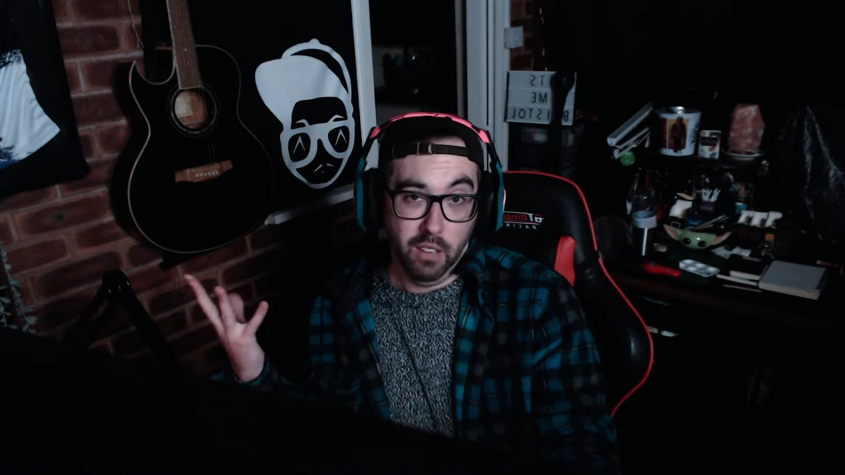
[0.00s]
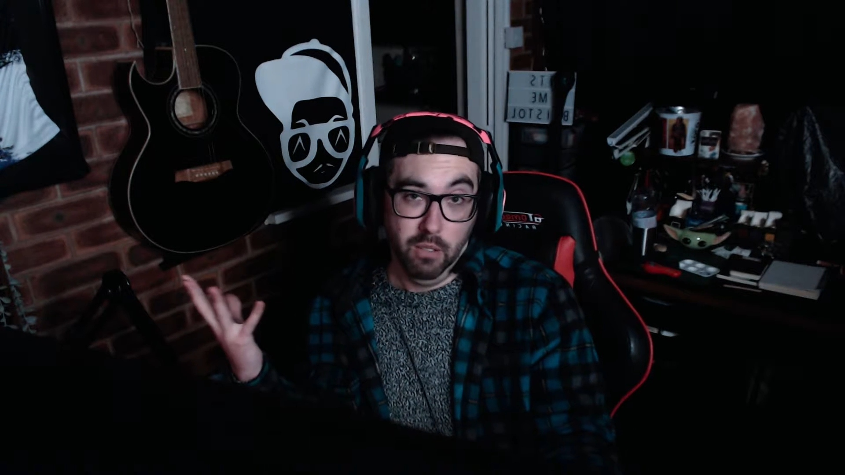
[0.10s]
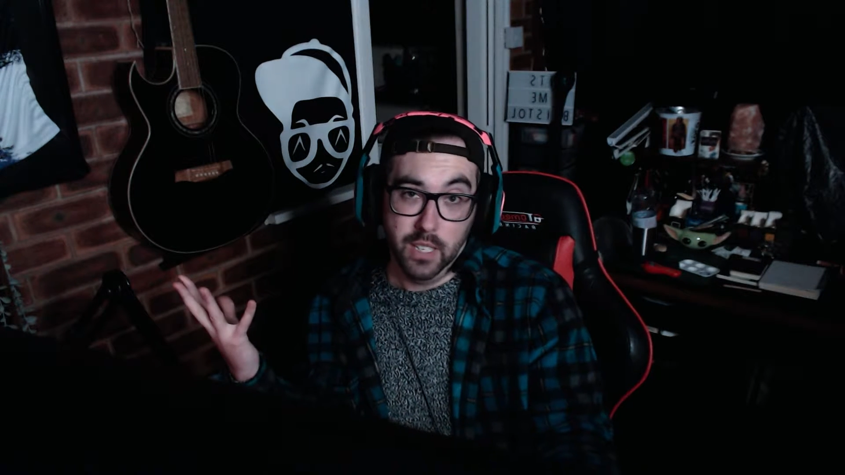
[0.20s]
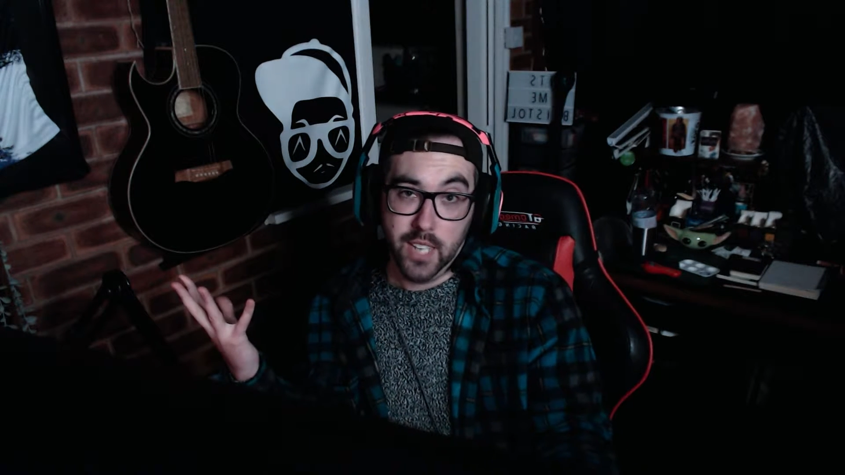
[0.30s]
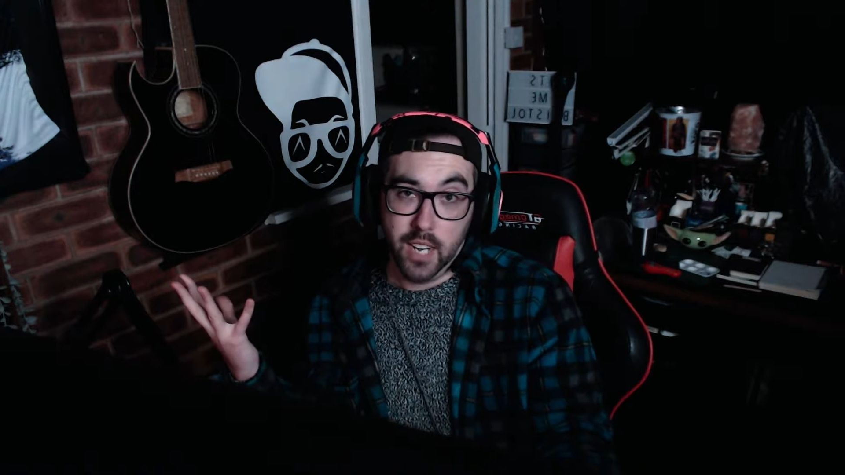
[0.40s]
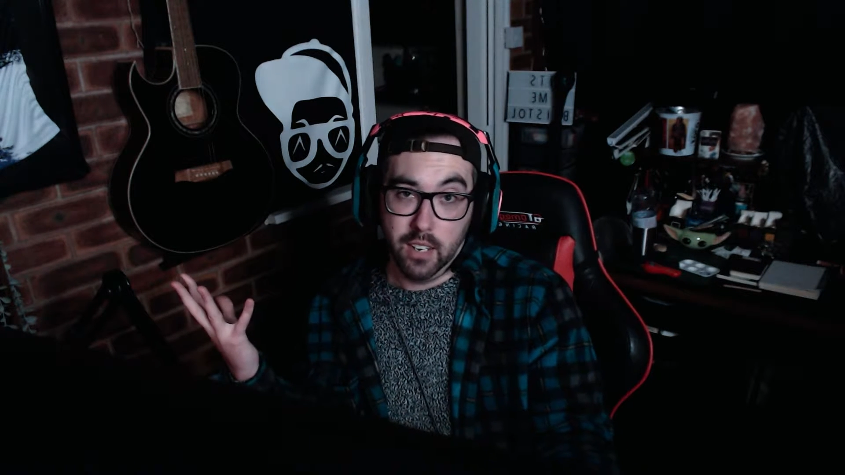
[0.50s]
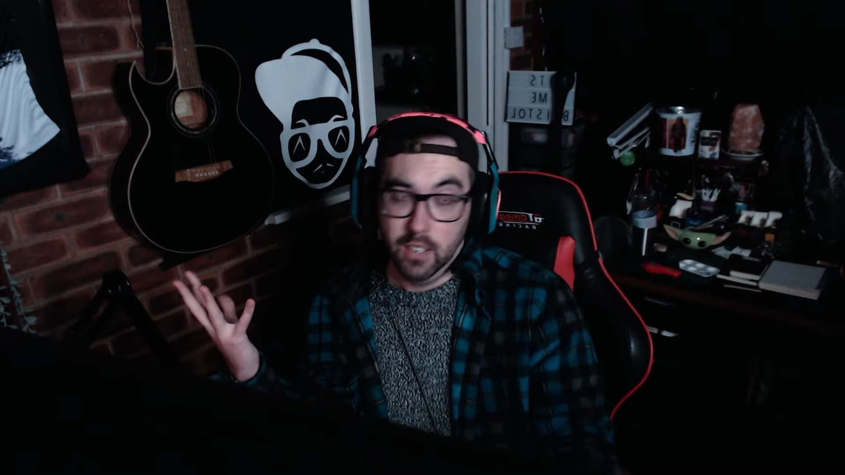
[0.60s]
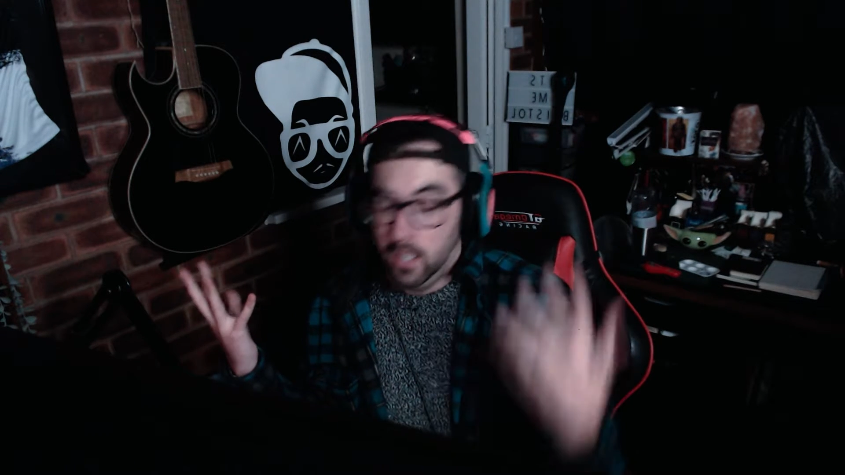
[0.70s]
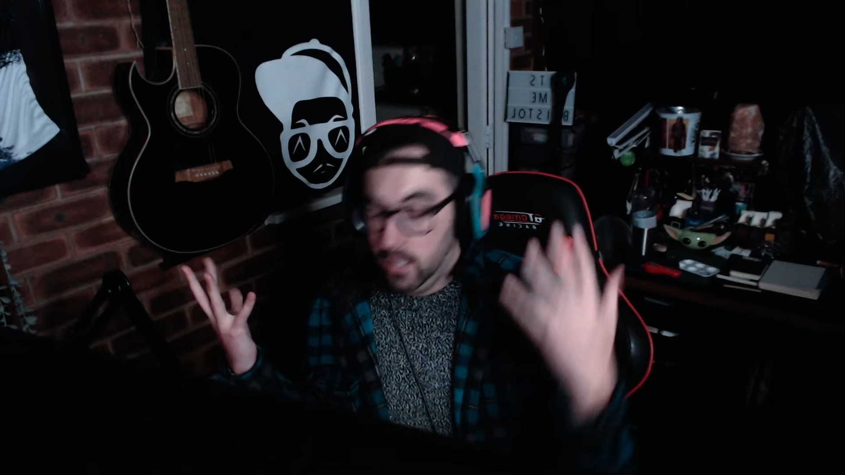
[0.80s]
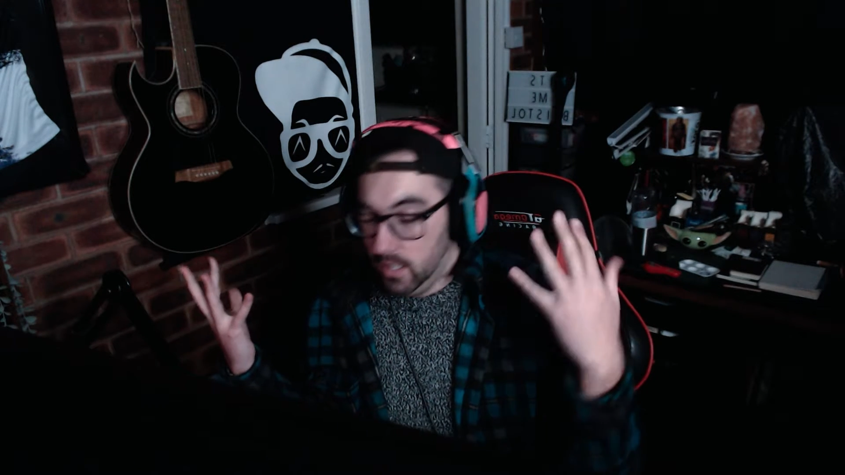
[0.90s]
instead.
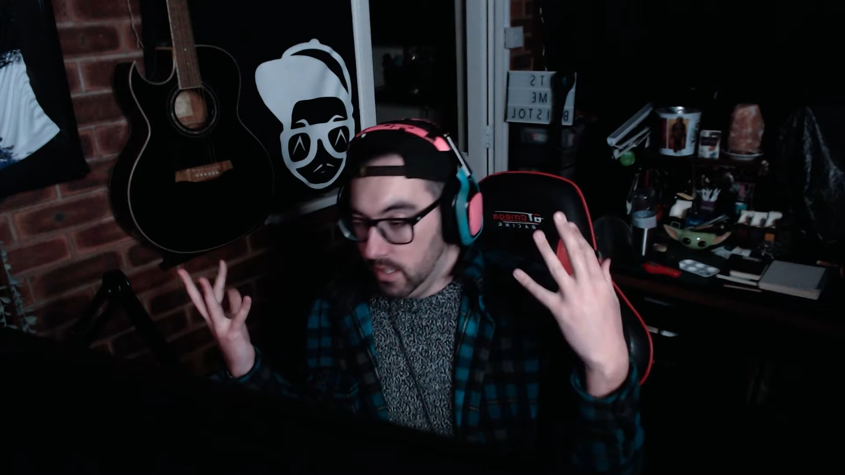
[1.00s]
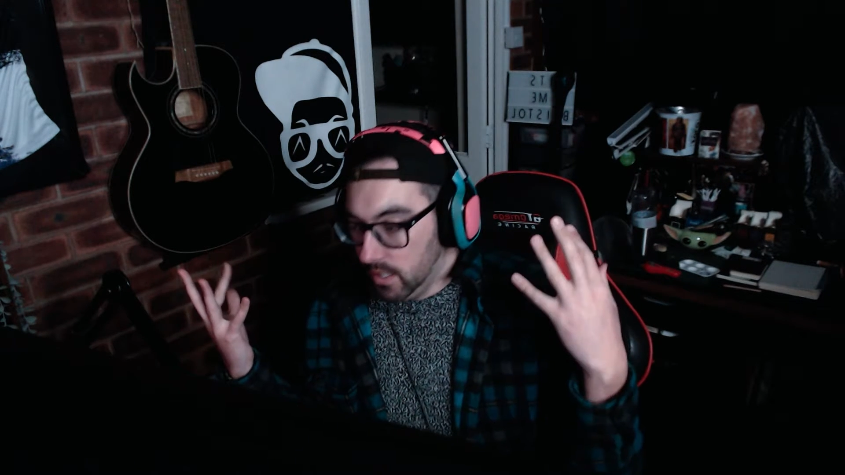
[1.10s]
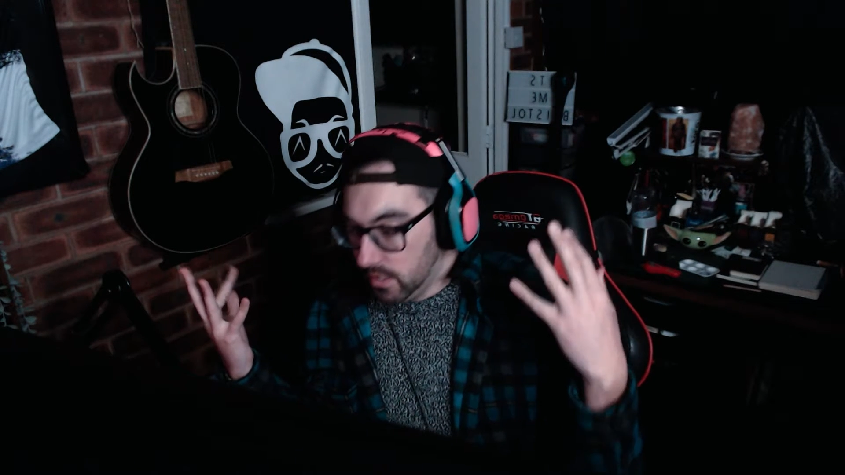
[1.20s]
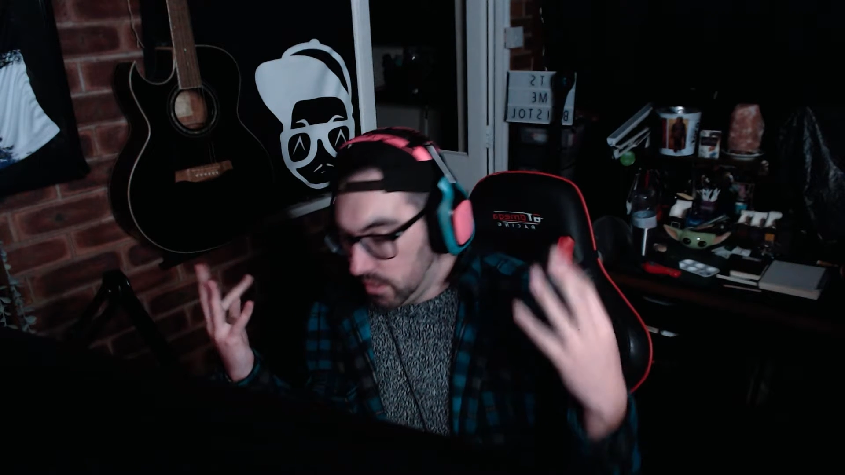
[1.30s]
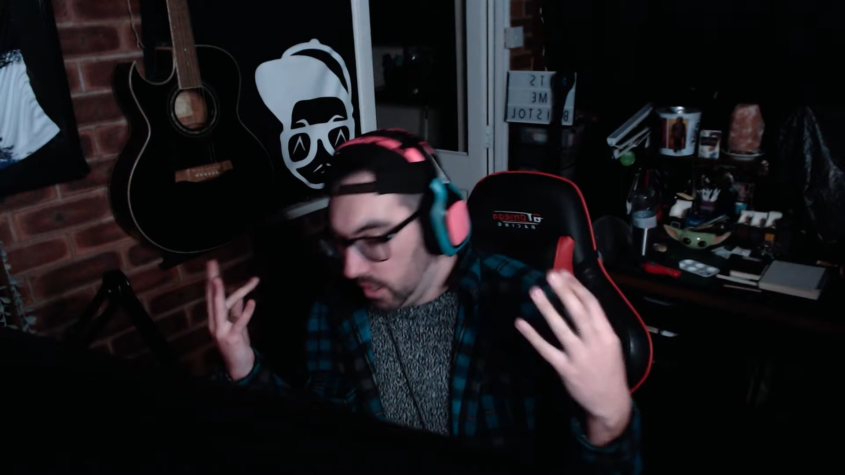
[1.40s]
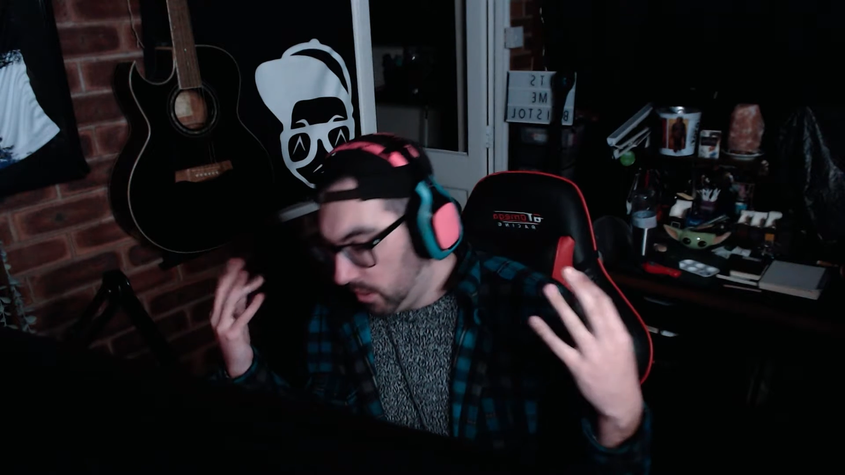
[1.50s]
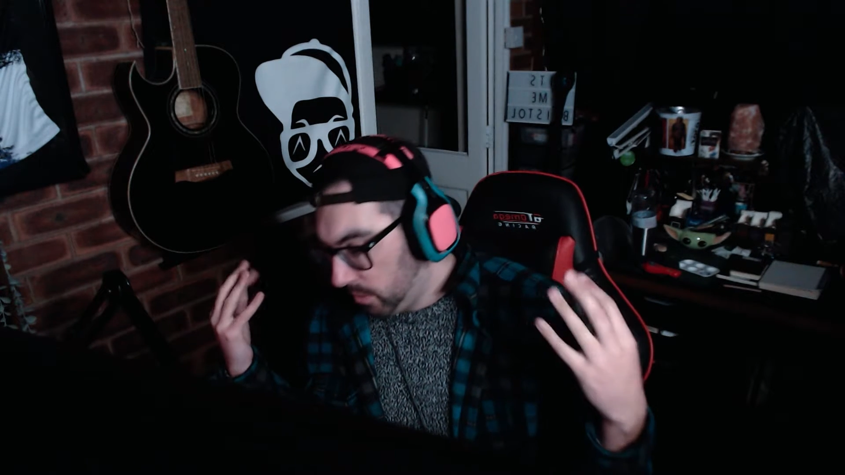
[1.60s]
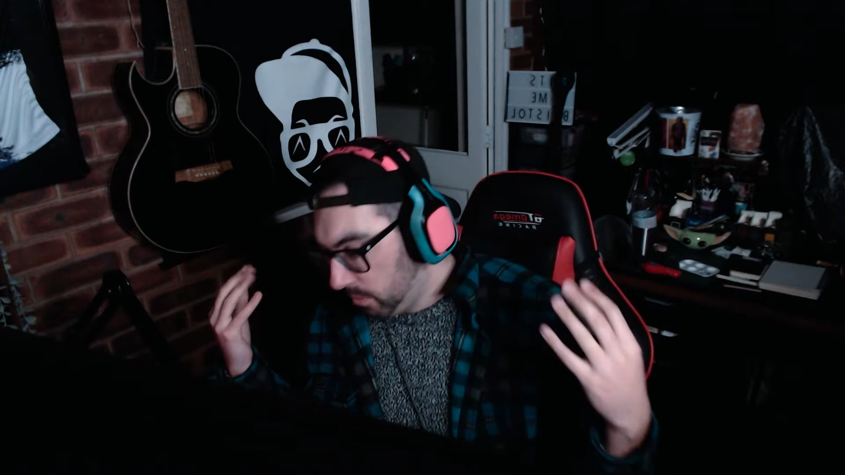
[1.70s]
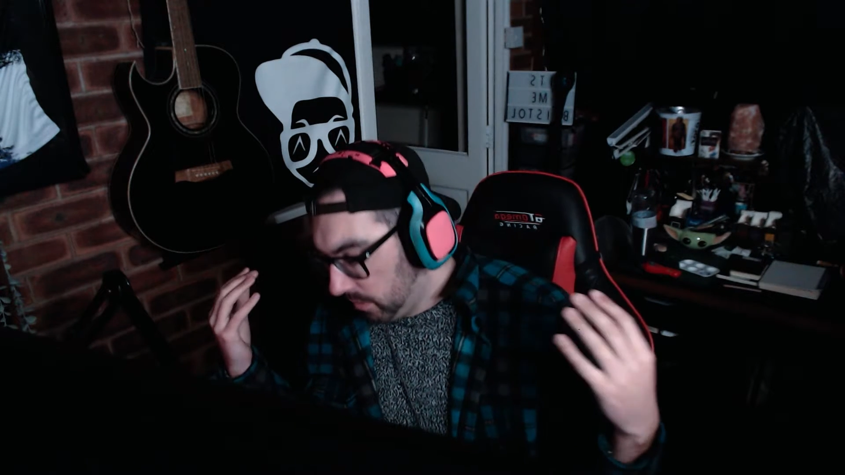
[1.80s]
So